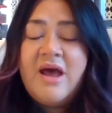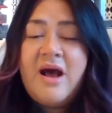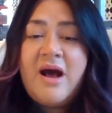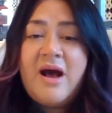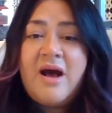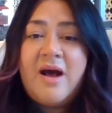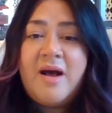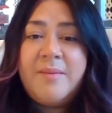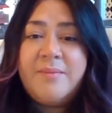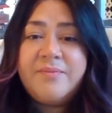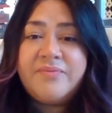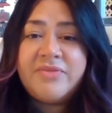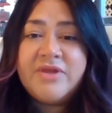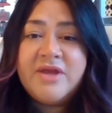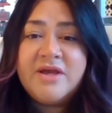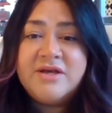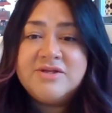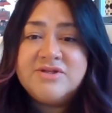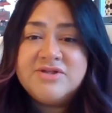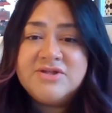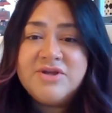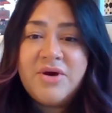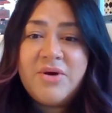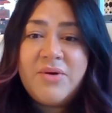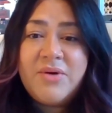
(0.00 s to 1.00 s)
Um,
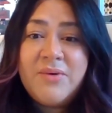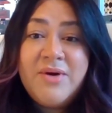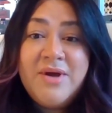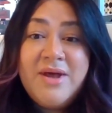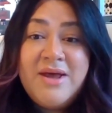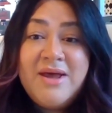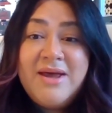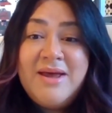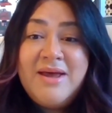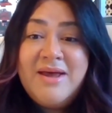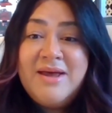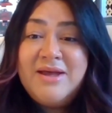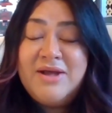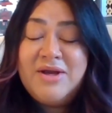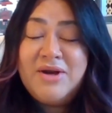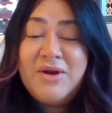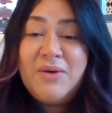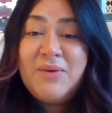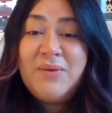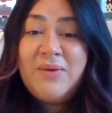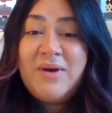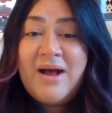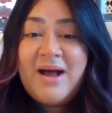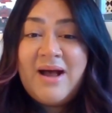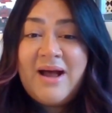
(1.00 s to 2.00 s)
so you
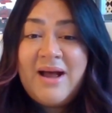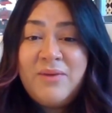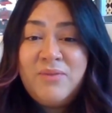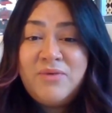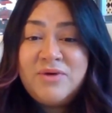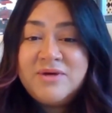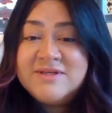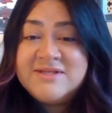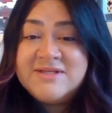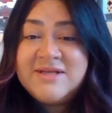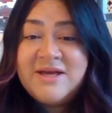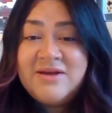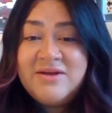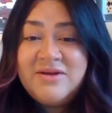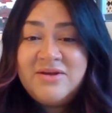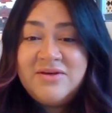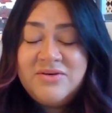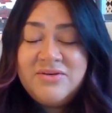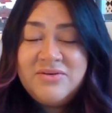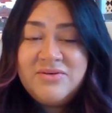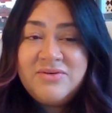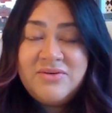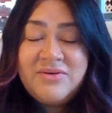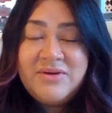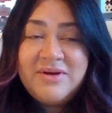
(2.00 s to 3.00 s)
know, I will tell
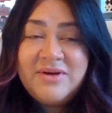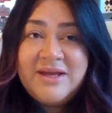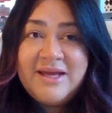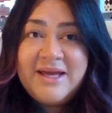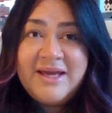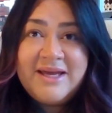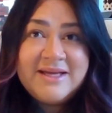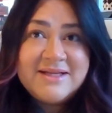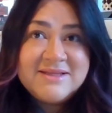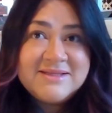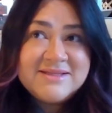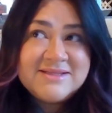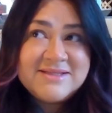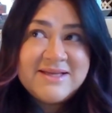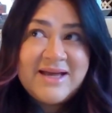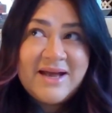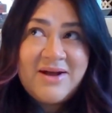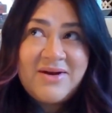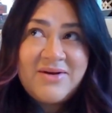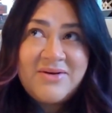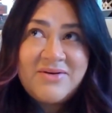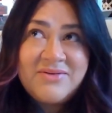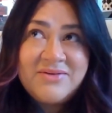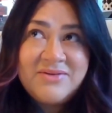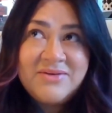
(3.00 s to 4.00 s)
you, hands
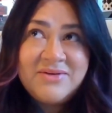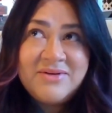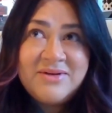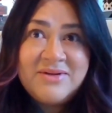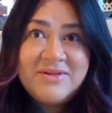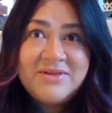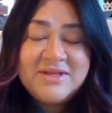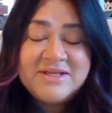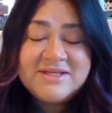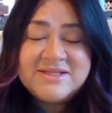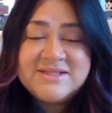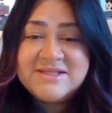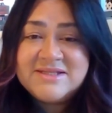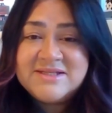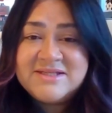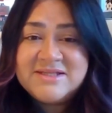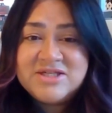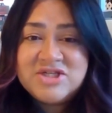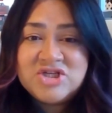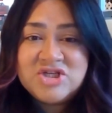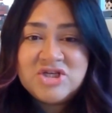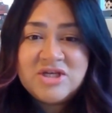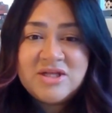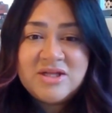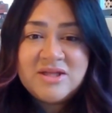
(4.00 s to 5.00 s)
down, this
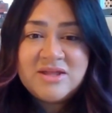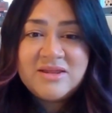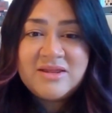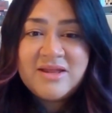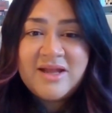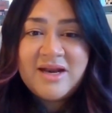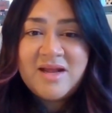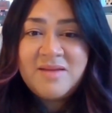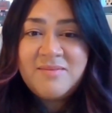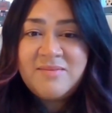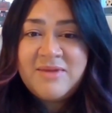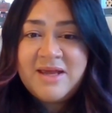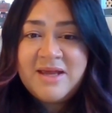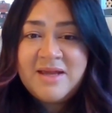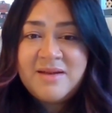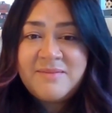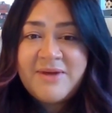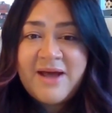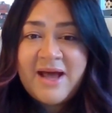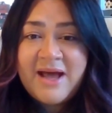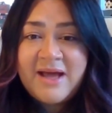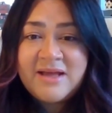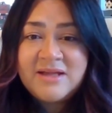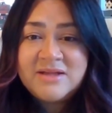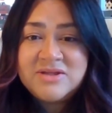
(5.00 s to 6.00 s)
decision that I made
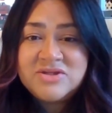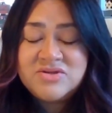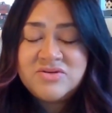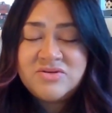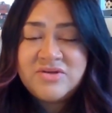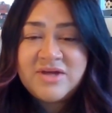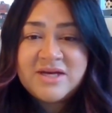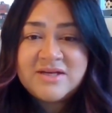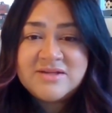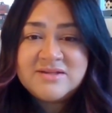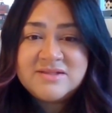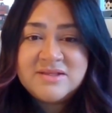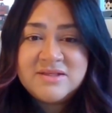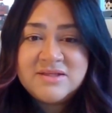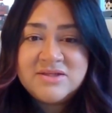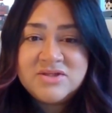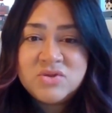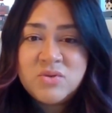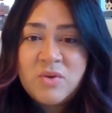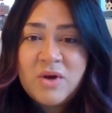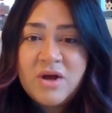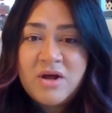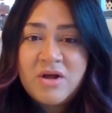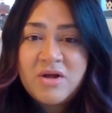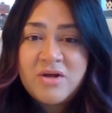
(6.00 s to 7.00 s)
back in
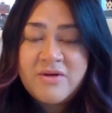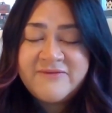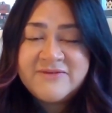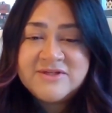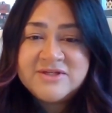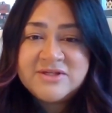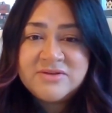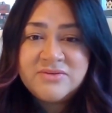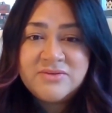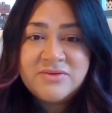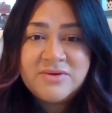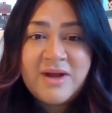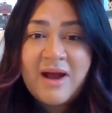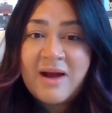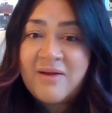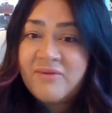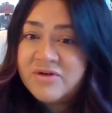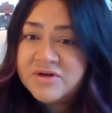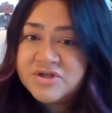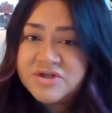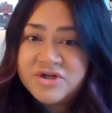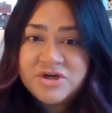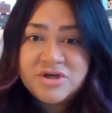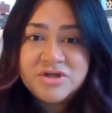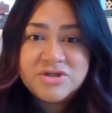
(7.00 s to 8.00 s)
2012 to not
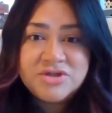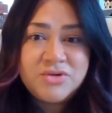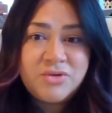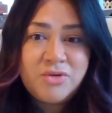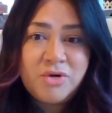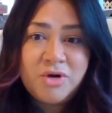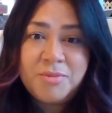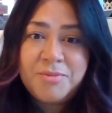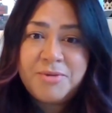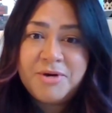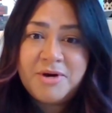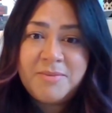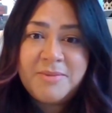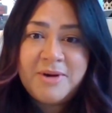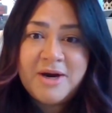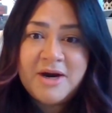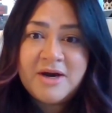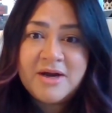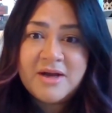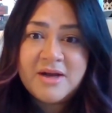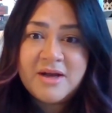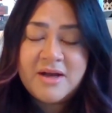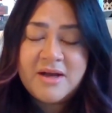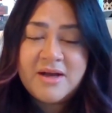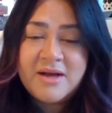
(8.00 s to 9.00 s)
return to corporate
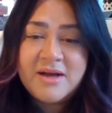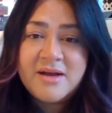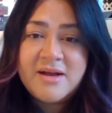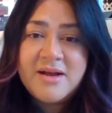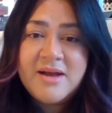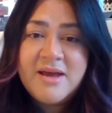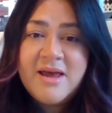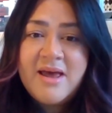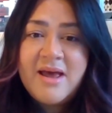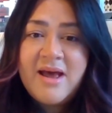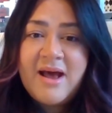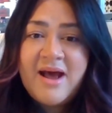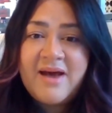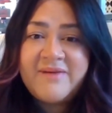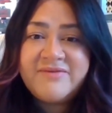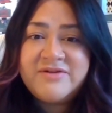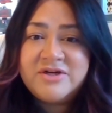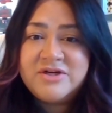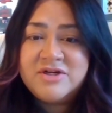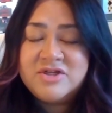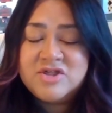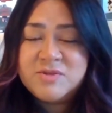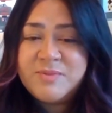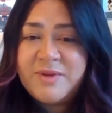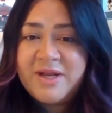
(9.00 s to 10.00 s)
America
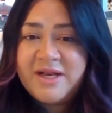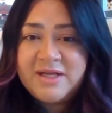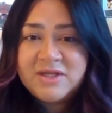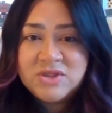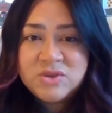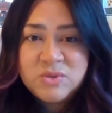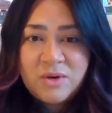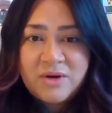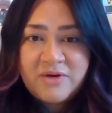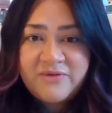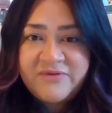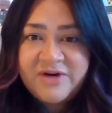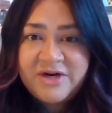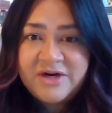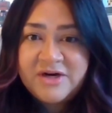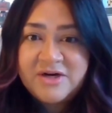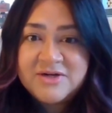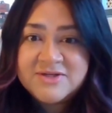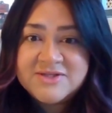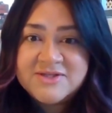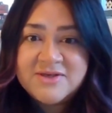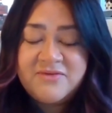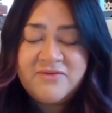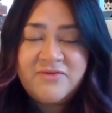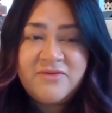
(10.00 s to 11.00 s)
after spending 12
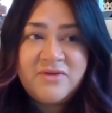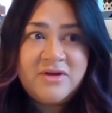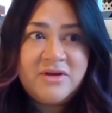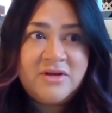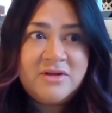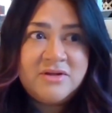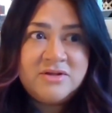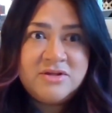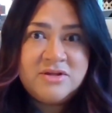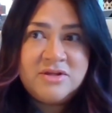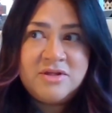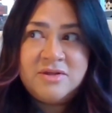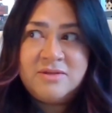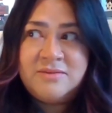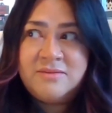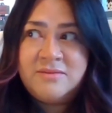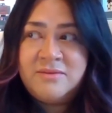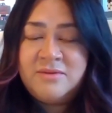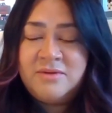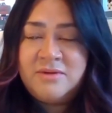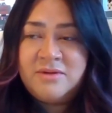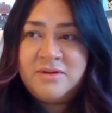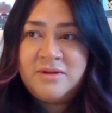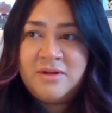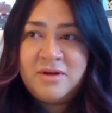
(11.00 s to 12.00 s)
years of the
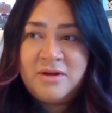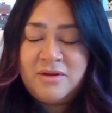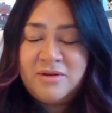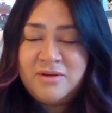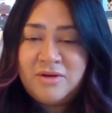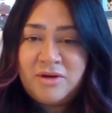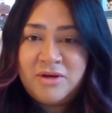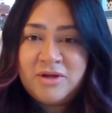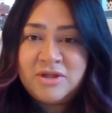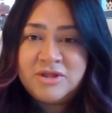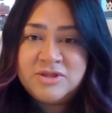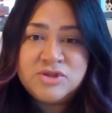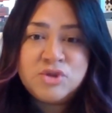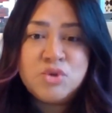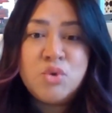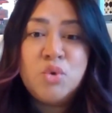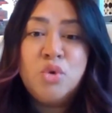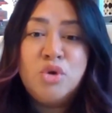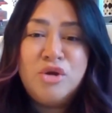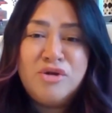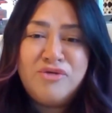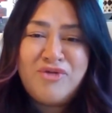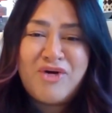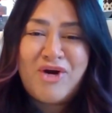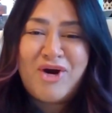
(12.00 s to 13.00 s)
the
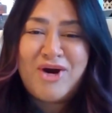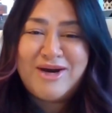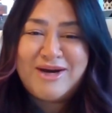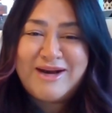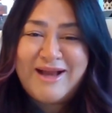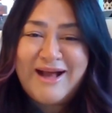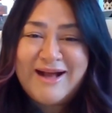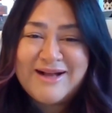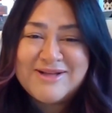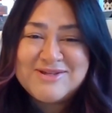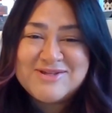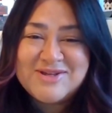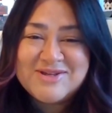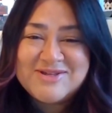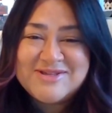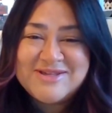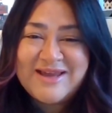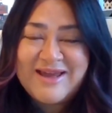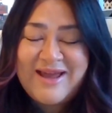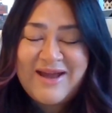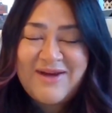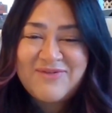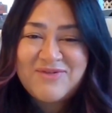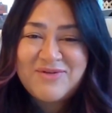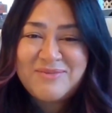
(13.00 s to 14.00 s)
school of hard knocks, I'll
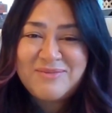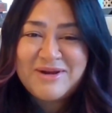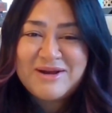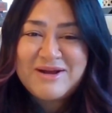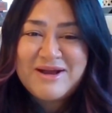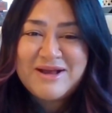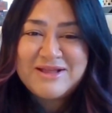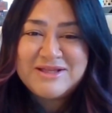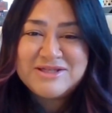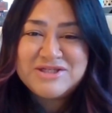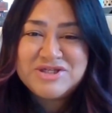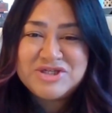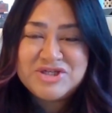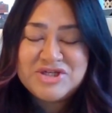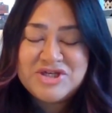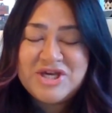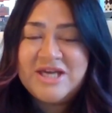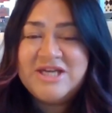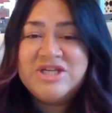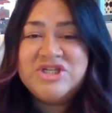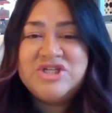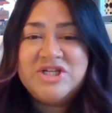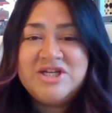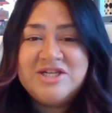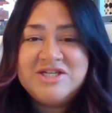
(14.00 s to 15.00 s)
say, after my college
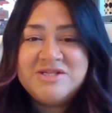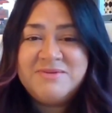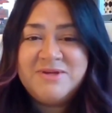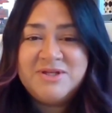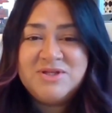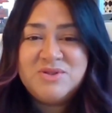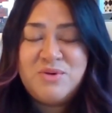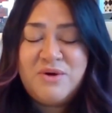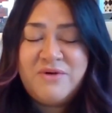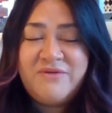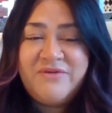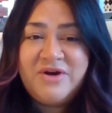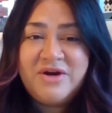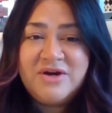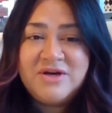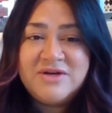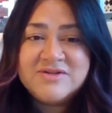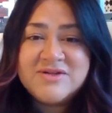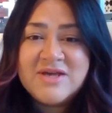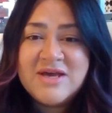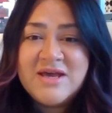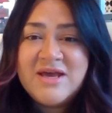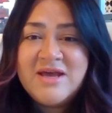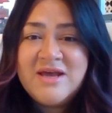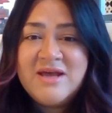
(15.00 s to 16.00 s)
education, I spent 12
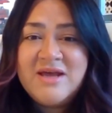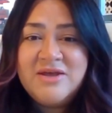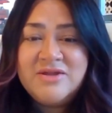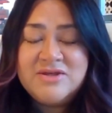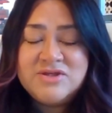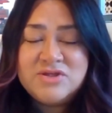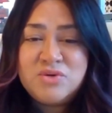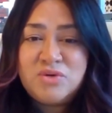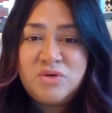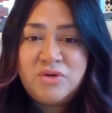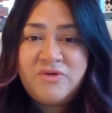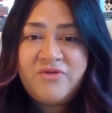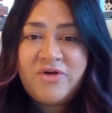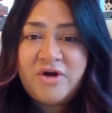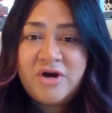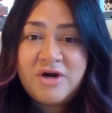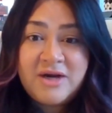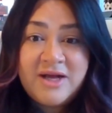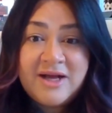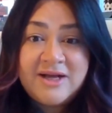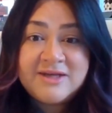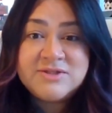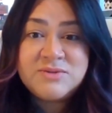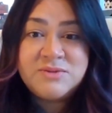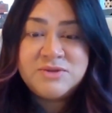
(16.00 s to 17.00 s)
years in the School of Hard
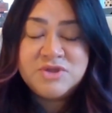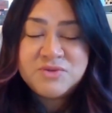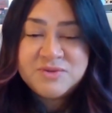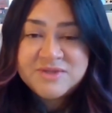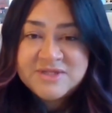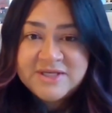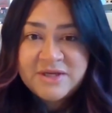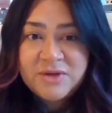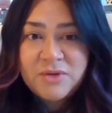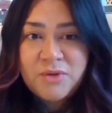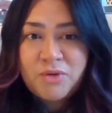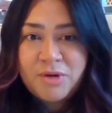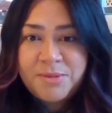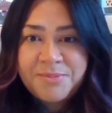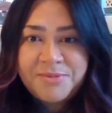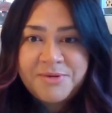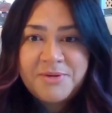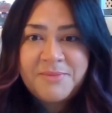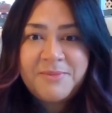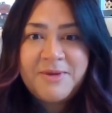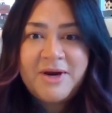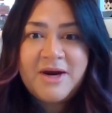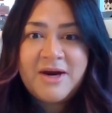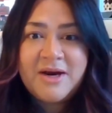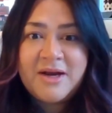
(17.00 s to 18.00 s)
Knocks, which was in corporate
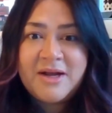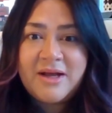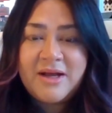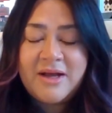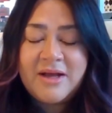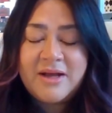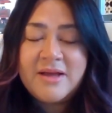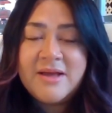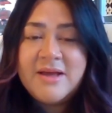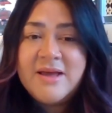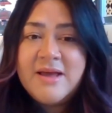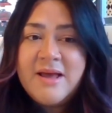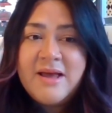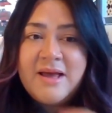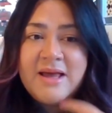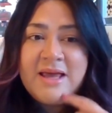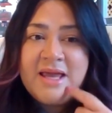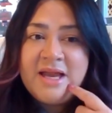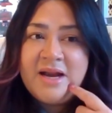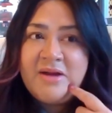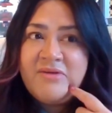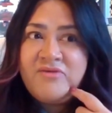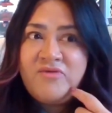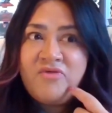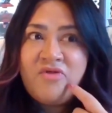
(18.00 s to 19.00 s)
America
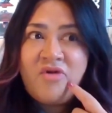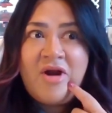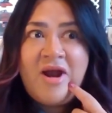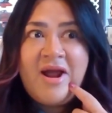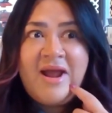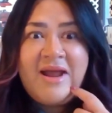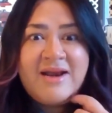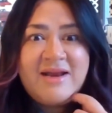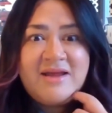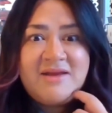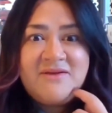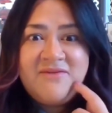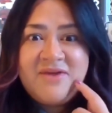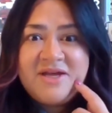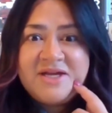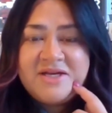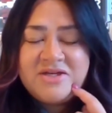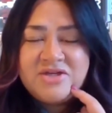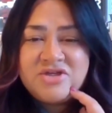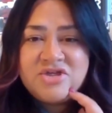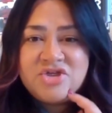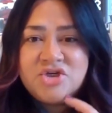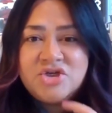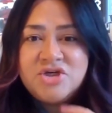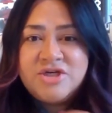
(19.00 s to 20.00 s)
in a variety of
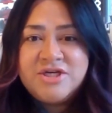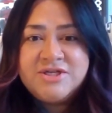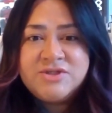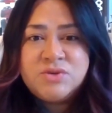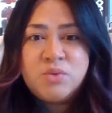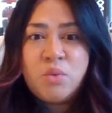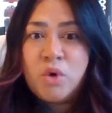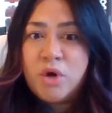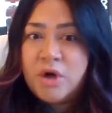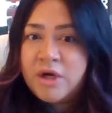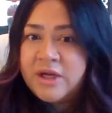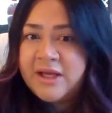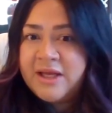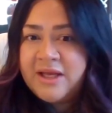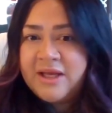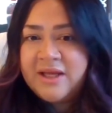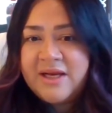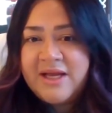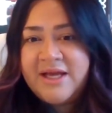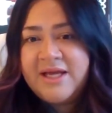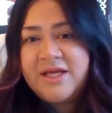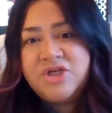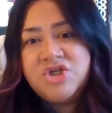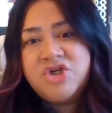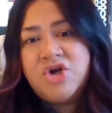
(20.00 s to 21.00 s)
industries, working
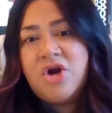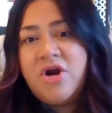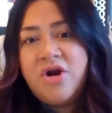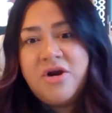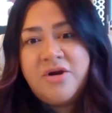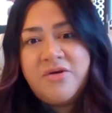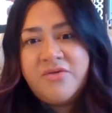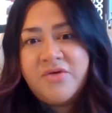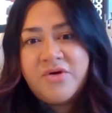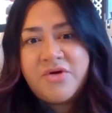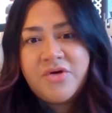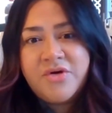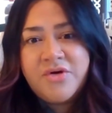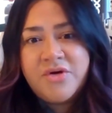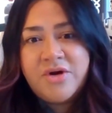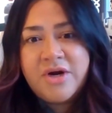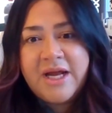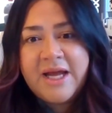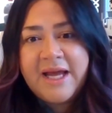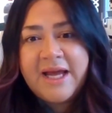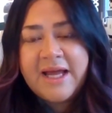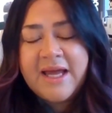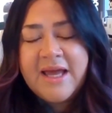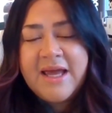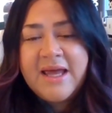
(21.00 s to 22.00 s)
in HR and
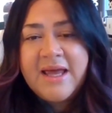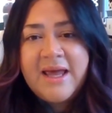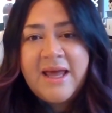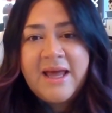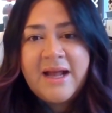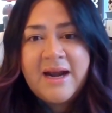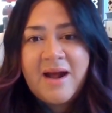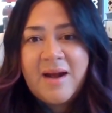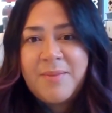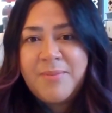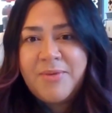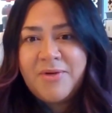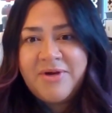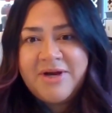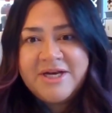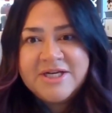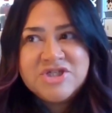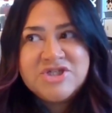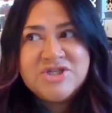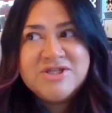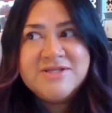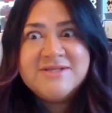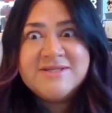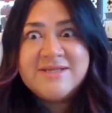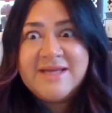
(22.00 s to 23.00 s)
recruiting and
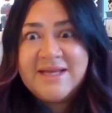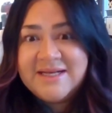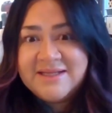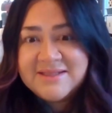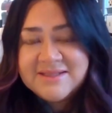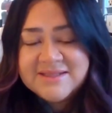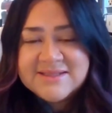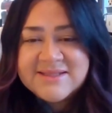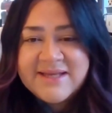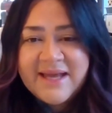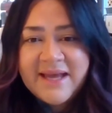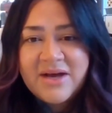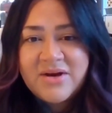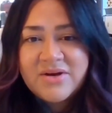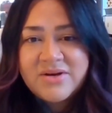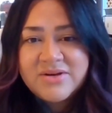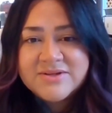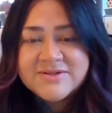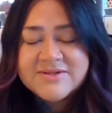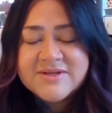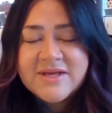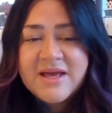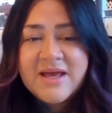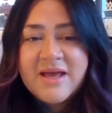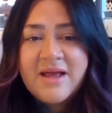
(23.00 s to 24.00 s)
operations and in
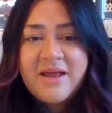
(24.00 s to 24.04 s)
sales.